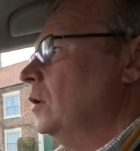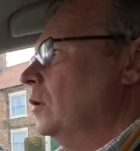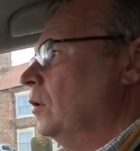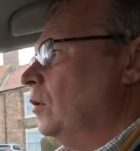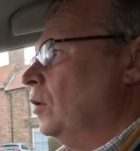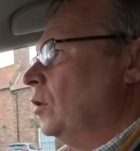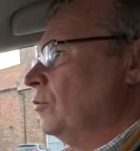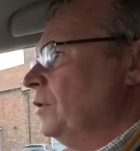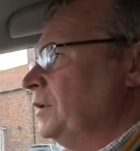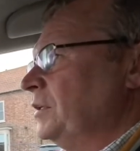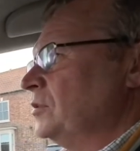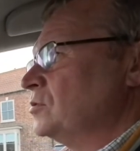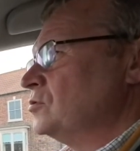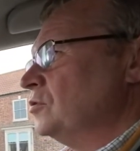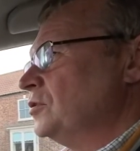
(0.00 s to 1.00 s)
already.
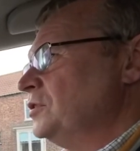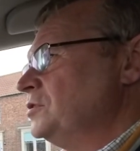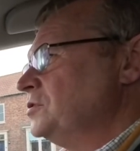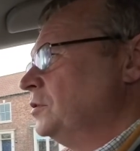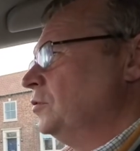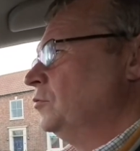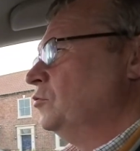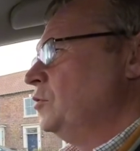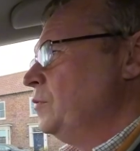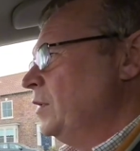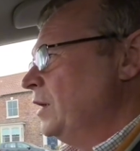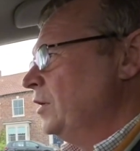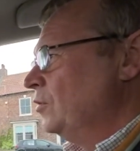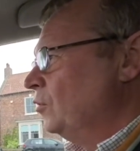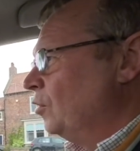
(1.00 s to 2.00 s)
There's only 2
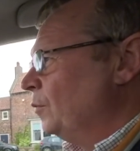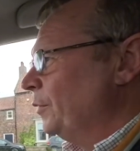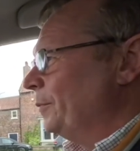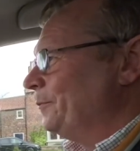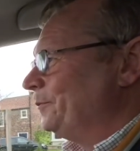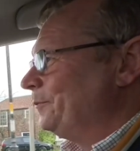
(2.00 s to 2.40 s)
remained open.